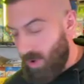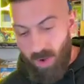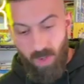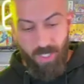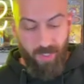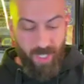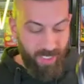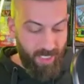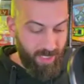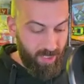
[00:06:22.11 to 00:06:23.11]
all the
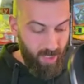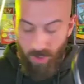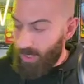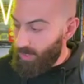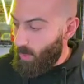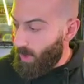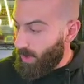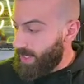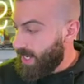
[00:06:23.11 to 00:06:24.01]
craziness that's going on in the world.